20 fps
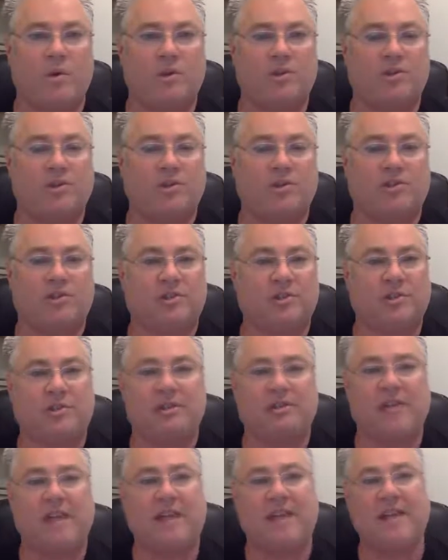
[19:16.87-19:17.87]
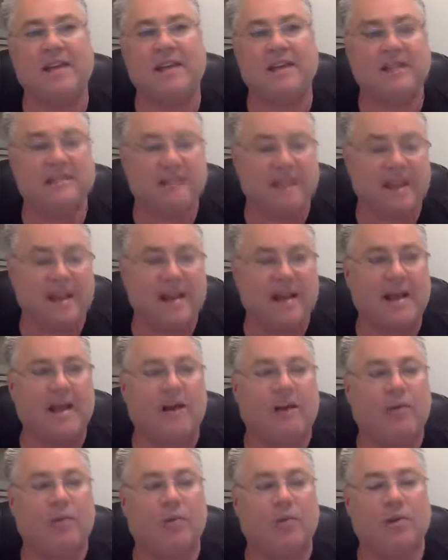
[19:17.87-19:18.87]
Just day in and day
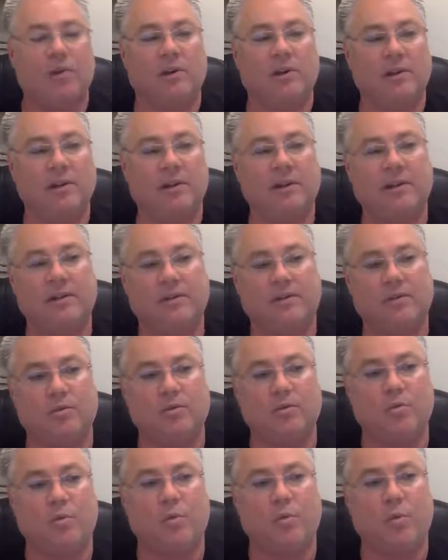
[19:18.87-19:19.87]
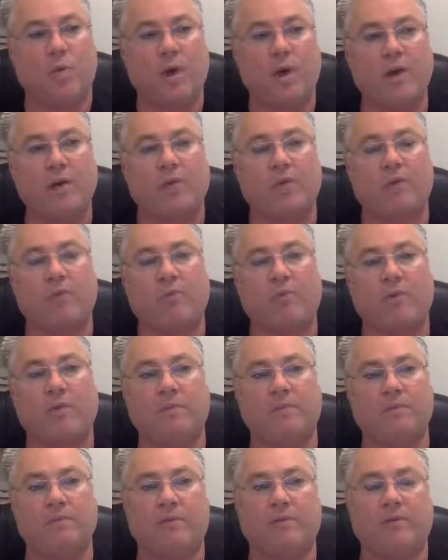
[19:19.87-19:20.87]
out, we're looking at what are the
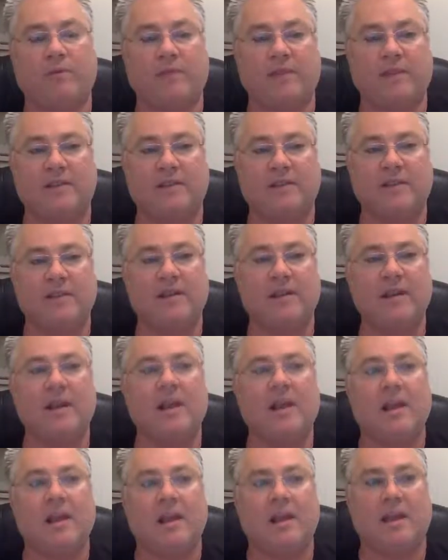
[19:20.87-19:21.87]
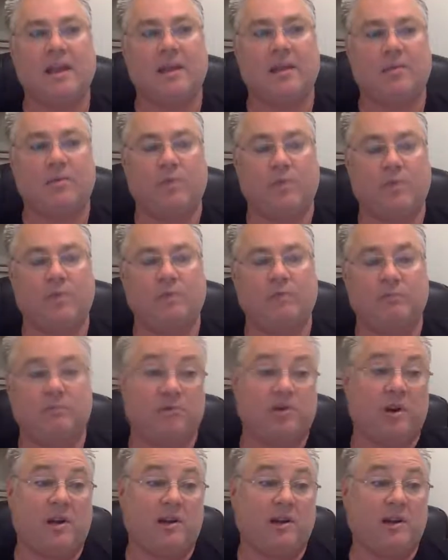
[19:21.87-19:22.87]
problems they're facing, and we're
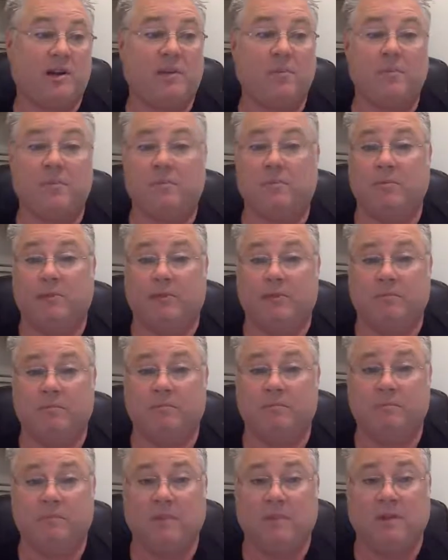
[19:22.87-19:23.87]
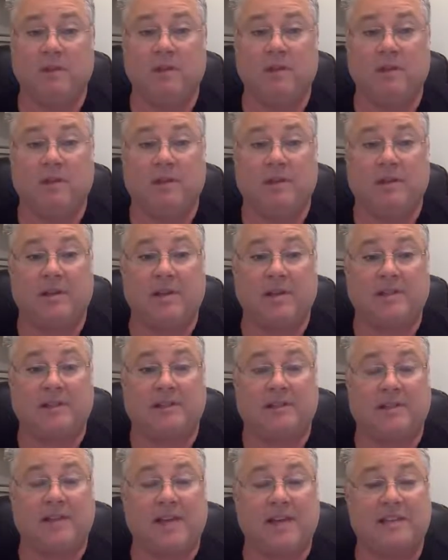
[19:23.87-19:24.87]
trying to help them with them.
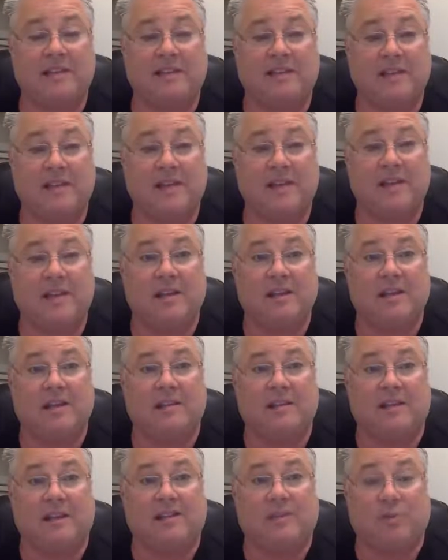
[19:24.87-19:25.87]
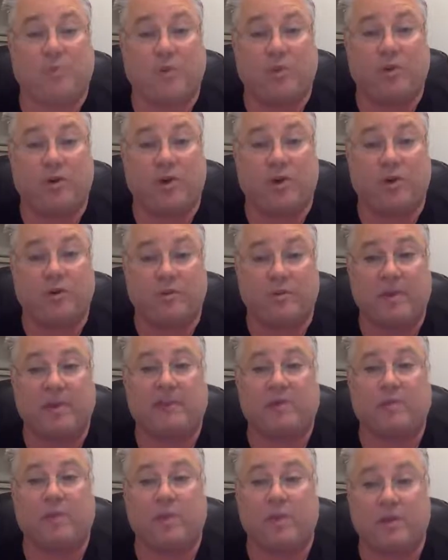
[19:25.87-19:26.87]
That's what it goes
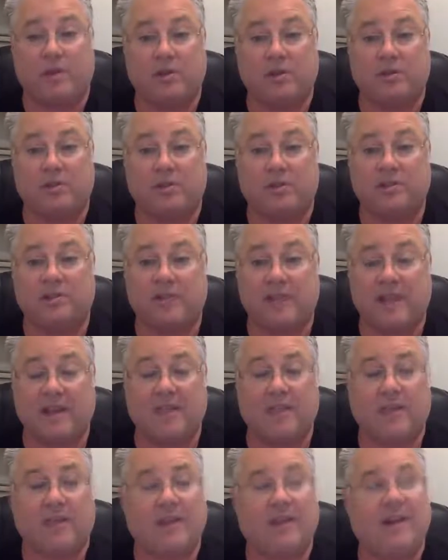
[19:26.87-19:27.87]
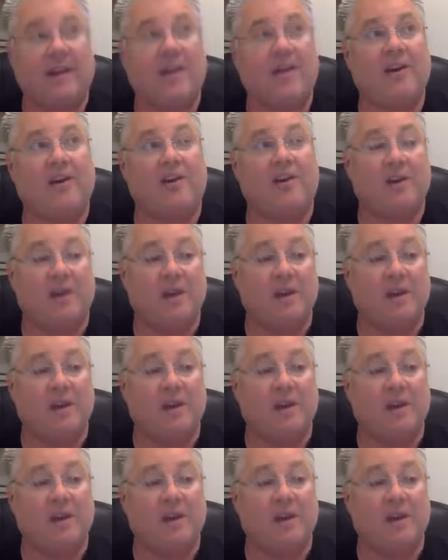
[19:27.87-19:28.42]
back to what you're just saying right now